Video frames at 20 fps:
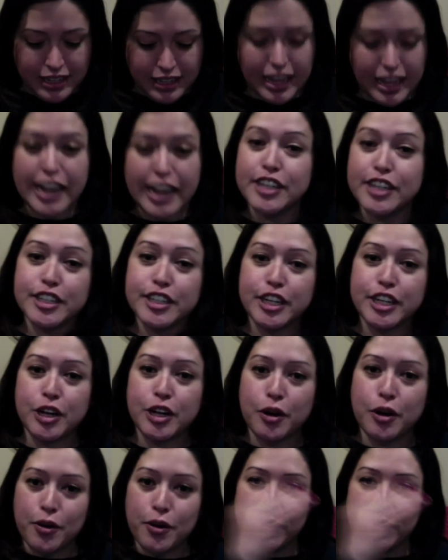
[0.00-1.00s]
I usually
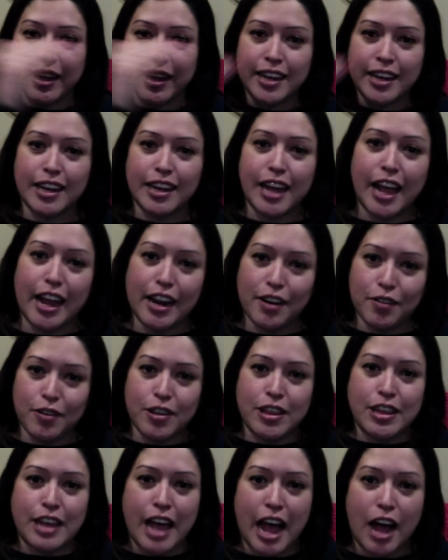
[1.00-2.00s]
go in line
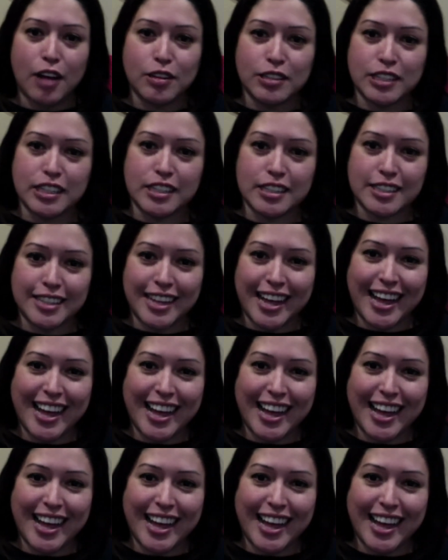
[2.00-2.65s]
with the houses,